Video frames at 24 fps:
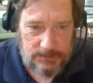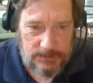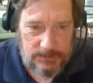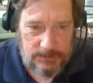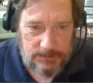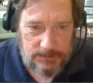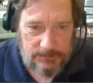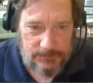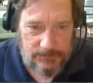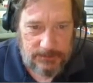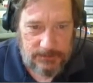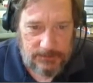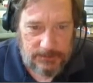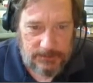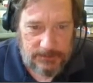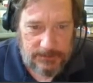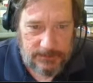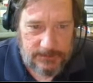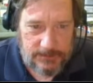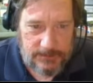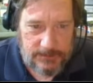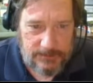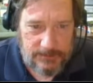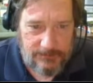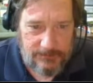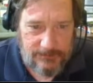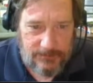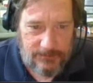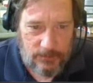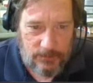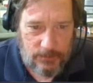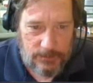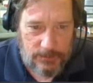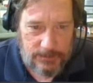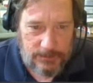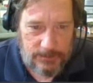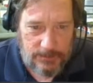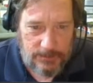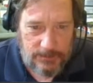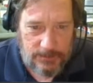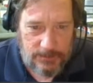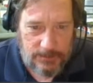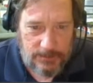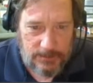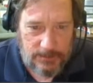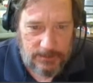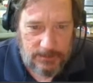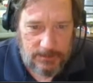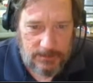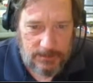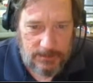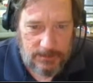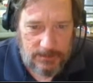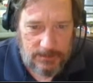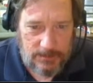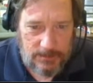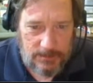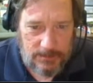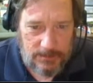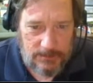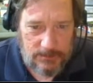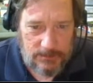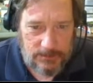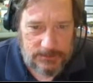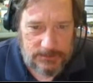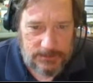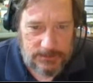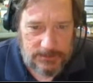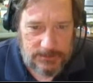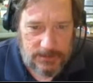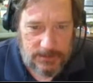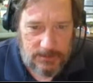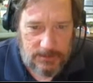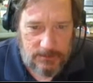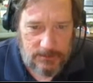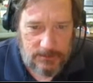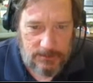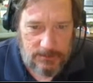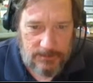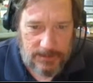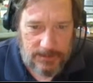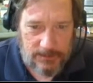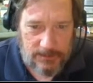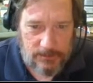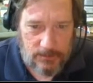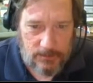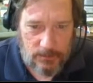If you look at 1040, there was a talk about